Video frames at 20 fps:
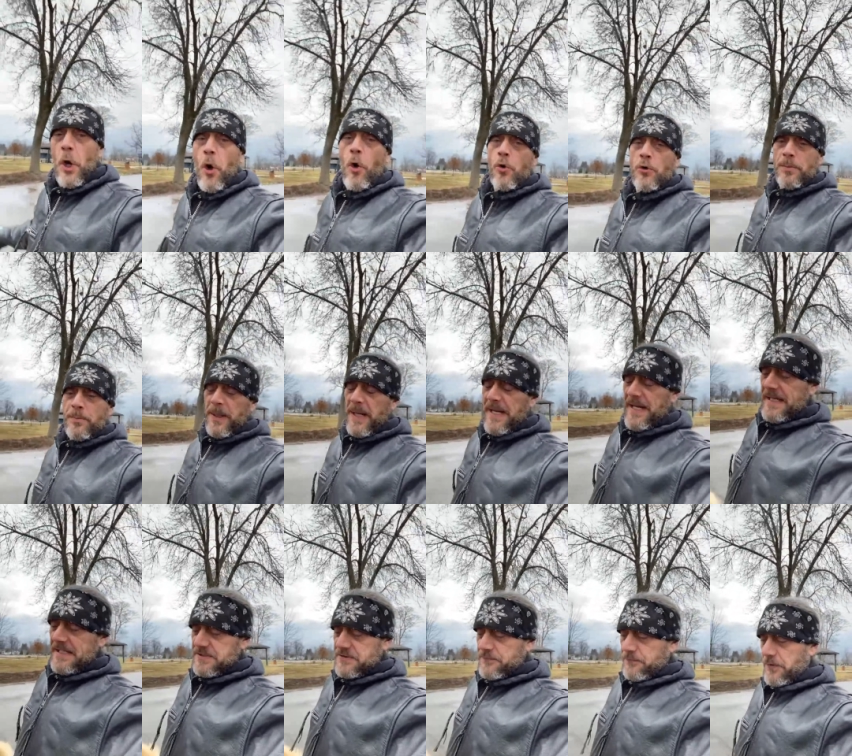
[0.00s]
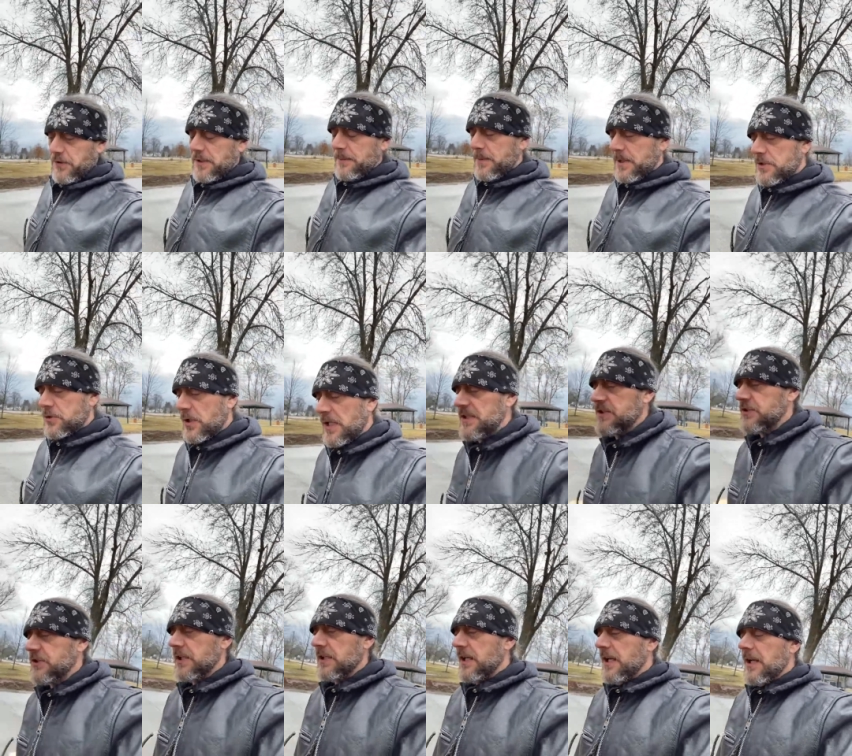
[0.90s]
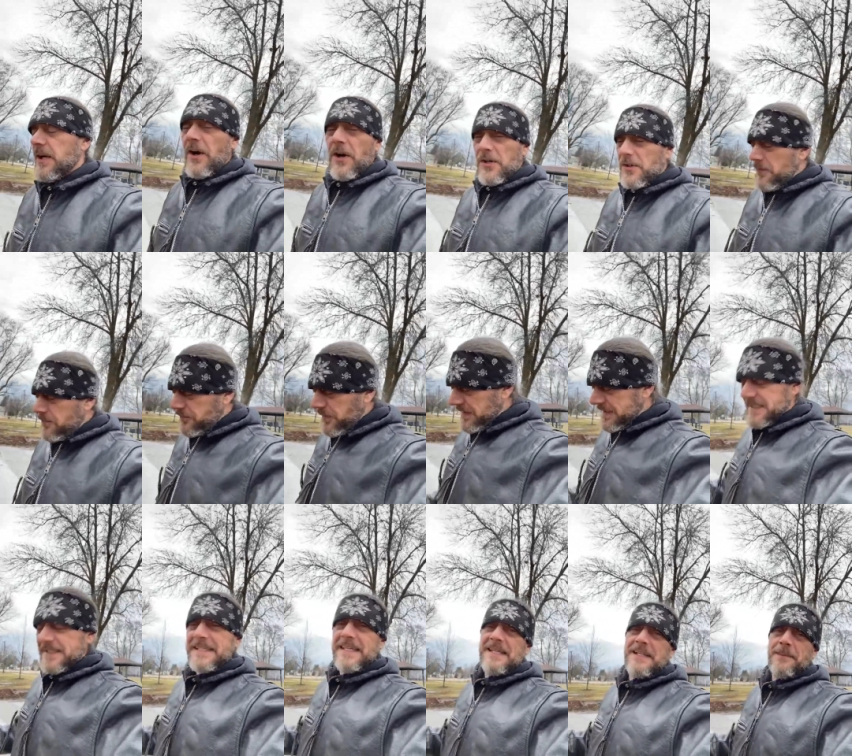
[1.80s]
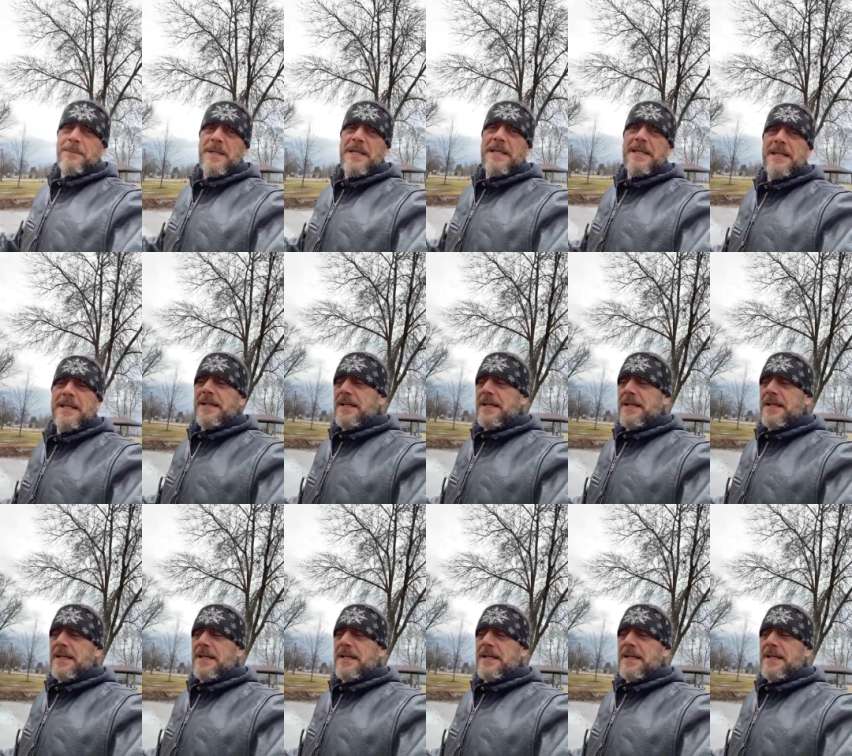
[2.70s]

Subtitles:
gold pass for immigration. Are you fucking kidding me?